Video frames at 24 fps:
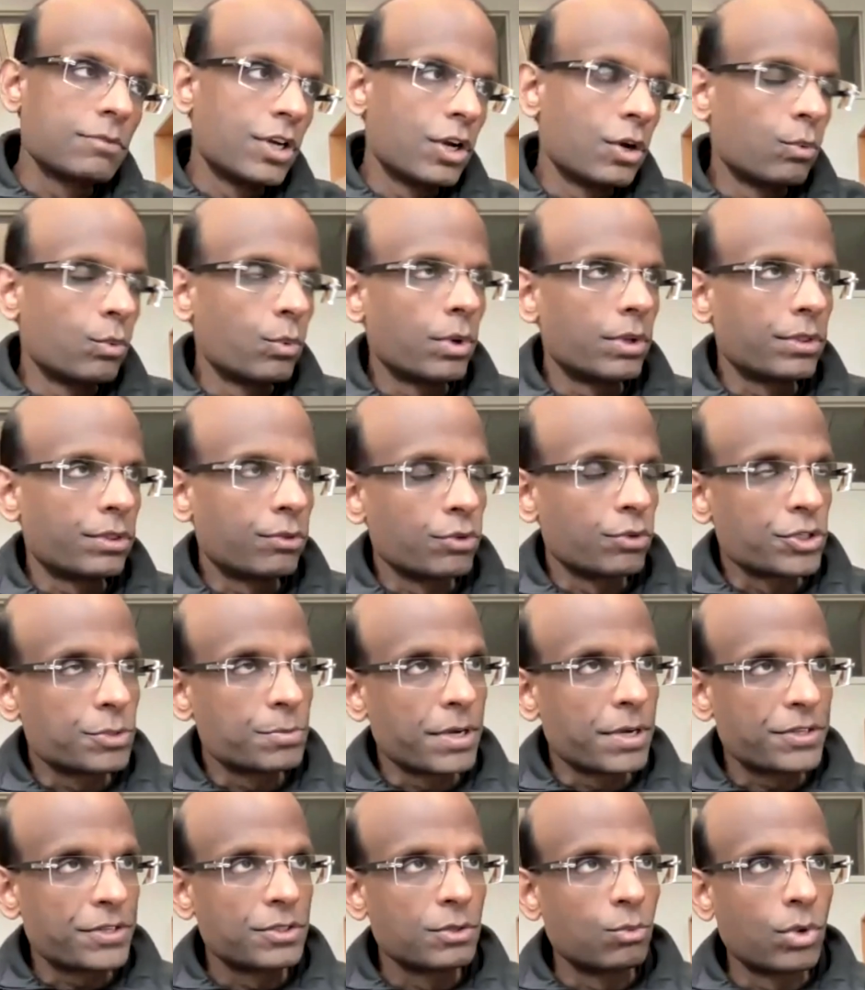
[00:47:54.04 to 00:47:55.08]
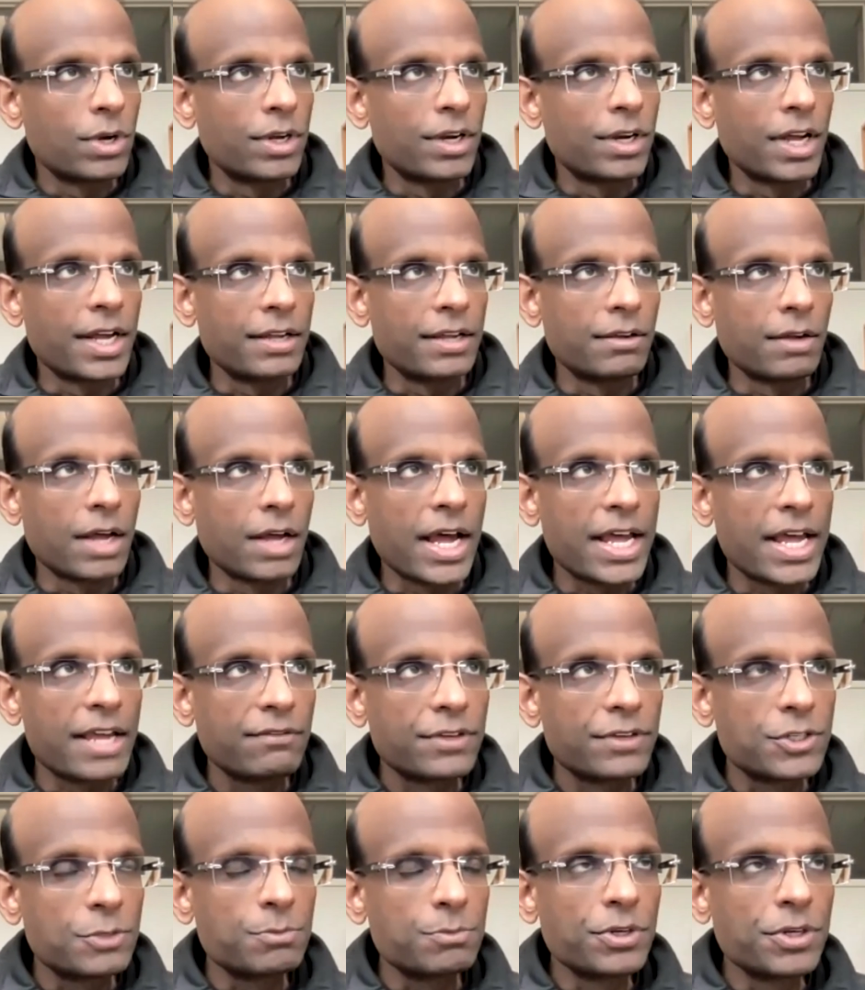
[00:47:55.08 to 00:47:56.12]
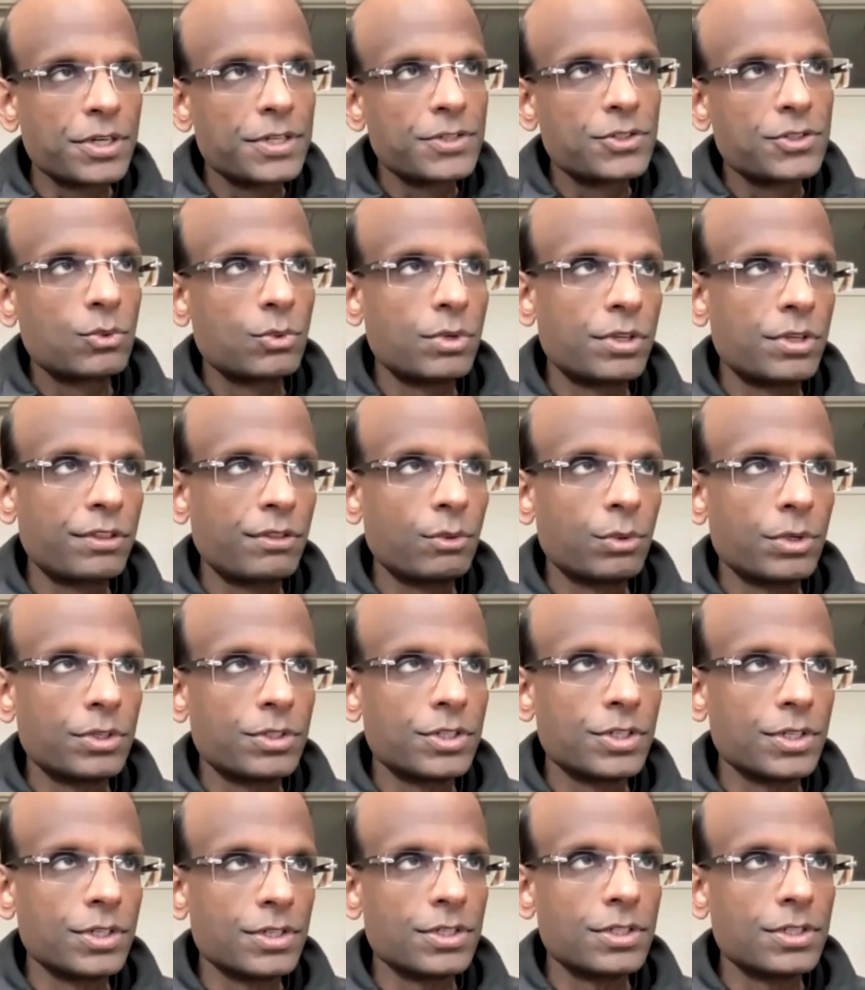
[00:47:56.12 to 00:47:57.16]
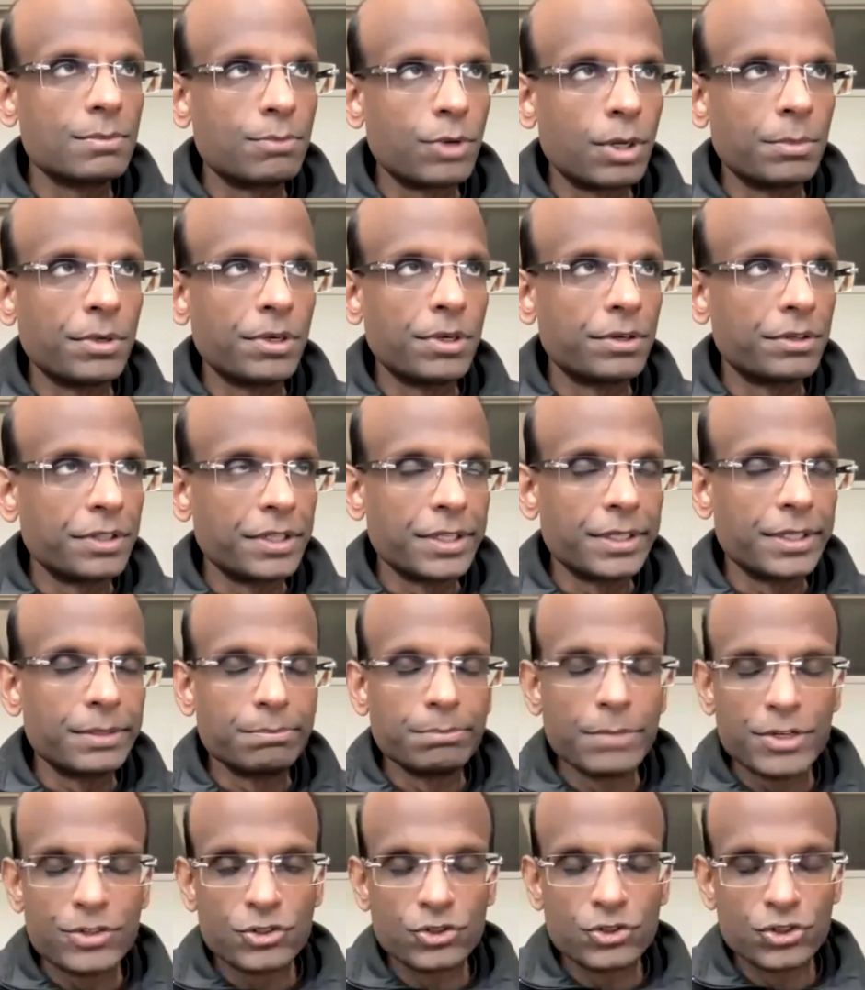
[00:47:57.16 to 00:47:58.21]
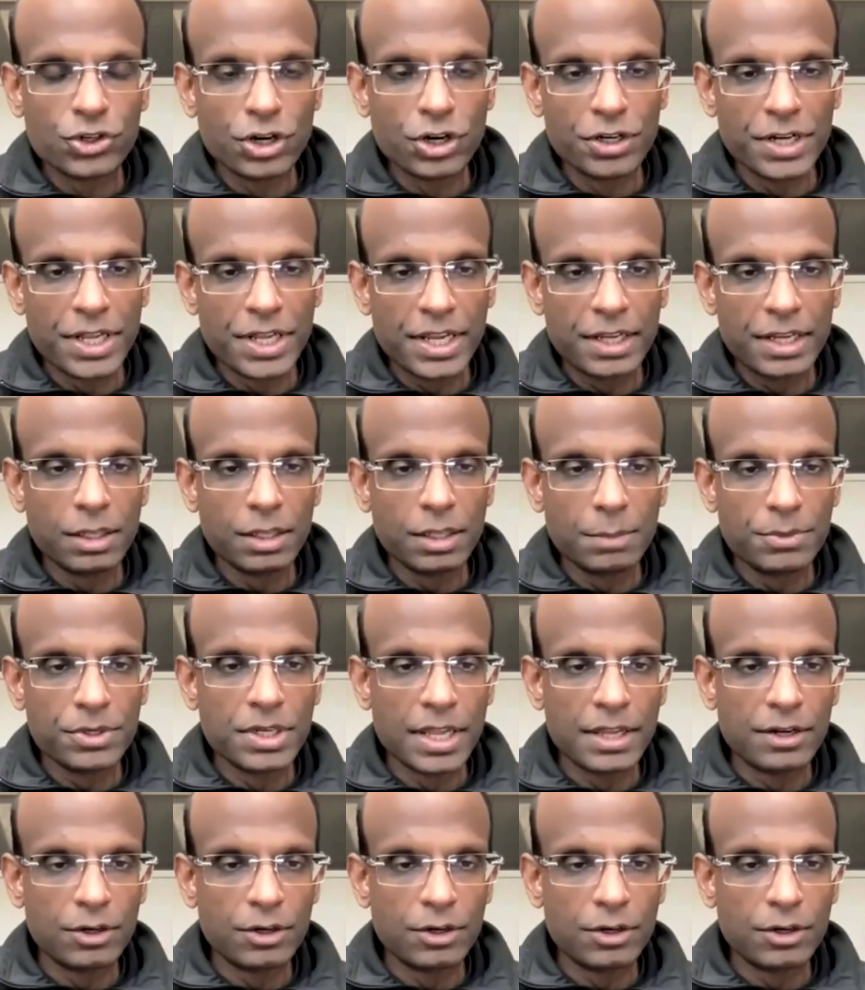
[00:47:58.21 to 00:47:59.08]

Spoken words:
with respect to what I have experience with, which is primarily messenger RNA, lipid